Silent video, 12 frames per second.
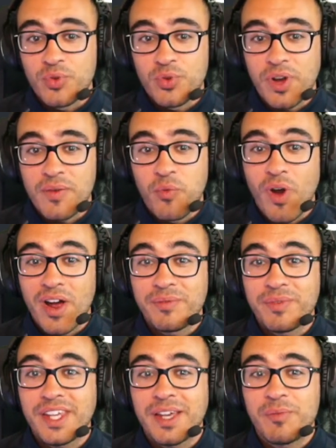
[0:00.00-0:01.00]
have one
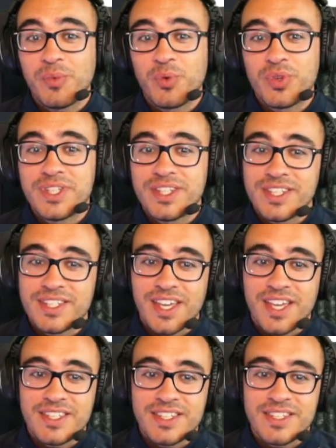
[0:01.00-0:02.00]
VM, which in this
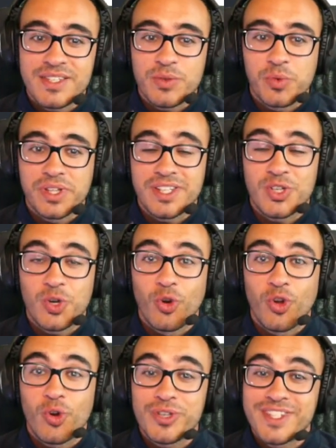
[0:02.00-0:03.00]
case is what is called
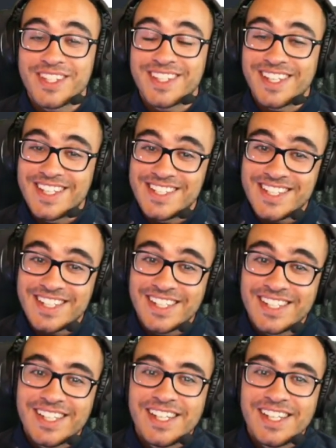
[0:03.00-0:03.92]
hosted engine,